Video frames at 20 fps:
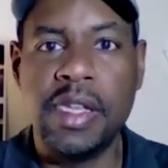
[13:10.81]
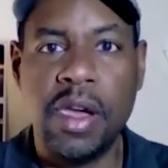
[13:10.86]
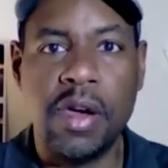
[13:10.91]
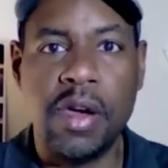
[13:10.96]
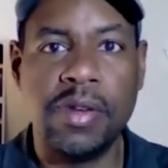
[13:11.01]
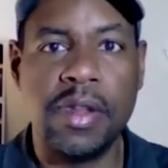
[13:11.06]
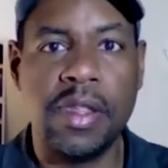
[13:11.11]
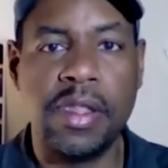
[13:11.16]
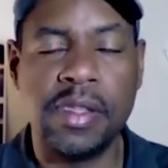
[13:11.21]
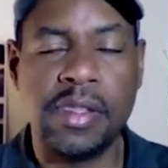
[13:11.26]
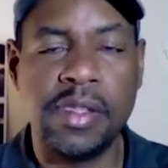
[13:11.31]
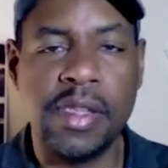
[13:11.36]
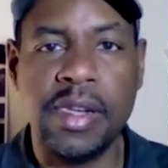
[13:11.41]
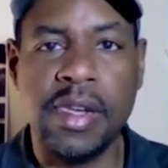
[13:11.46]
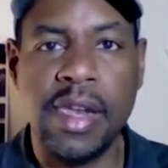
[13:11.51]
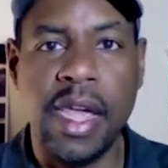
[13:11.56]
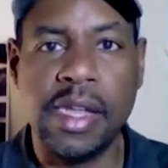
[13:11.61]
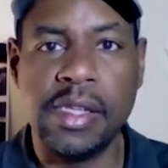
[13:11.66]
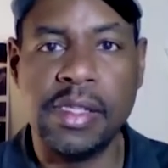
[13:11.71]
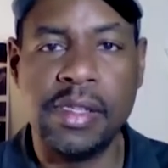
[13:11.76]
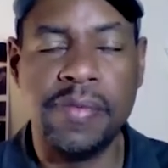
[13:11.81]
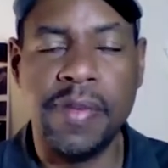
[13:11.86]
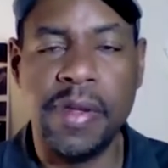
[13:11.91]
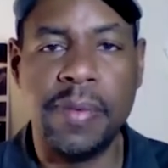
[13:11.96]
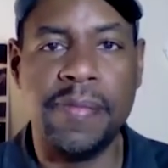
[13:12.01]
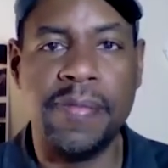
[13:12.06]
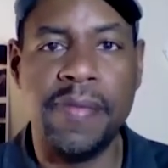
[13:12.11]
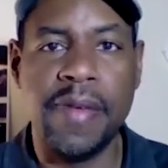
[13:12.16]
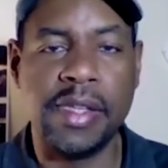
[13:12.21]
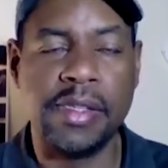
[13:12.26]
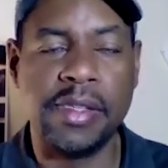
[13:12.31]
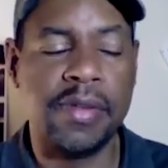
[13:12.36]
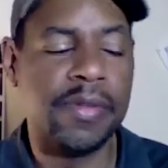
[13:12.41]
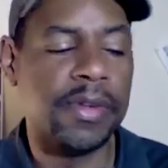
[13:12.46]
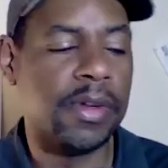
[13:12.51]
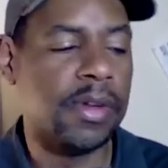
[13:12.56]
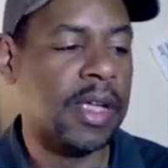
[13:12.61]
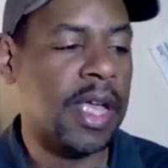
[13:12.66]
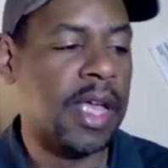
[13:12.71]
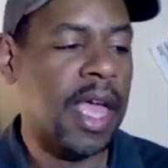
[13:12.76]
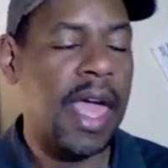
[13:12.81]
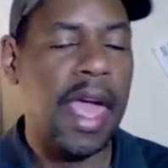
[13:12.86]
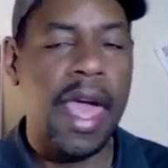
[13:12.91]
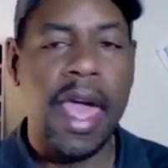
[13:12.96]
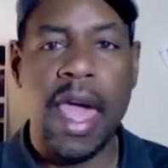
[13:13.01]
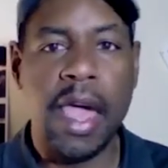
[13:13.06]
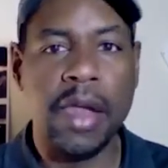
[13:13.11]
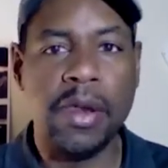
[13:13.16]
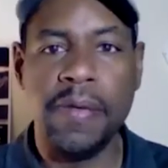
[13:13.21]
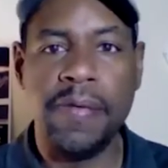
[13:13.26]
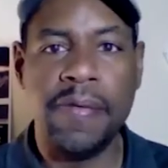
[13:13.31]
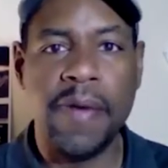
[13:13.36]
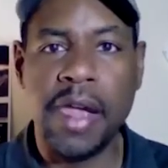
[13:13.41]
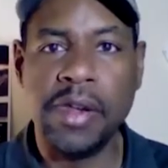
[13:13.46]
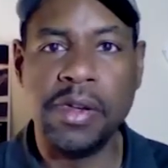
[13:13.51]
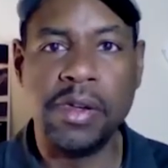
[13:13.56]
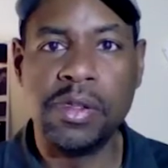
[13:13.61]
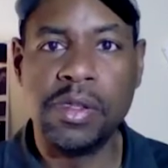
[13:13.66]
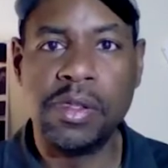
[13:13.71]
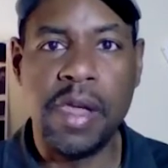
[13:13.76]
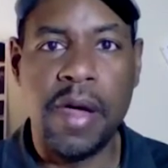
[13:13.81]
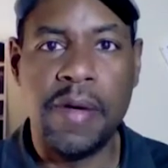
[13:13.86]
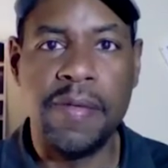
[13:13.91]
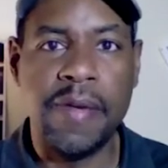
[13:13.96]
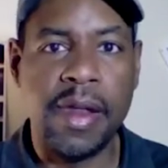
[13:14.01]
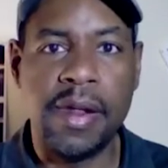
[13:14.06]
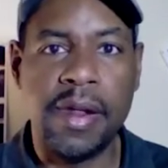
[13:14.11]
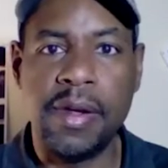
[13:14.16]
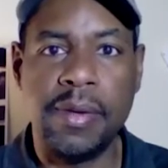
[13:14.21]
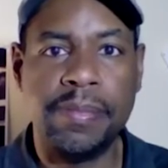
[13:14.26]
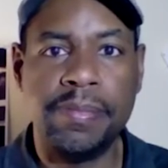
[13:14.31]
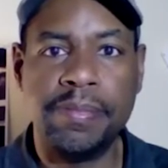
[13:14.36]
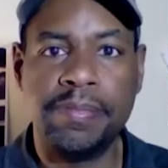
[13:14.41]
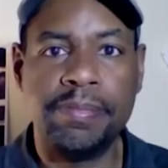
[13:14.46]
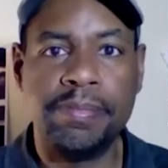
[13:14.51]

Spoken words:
go to the Sundance Film Festival and you find yourself at a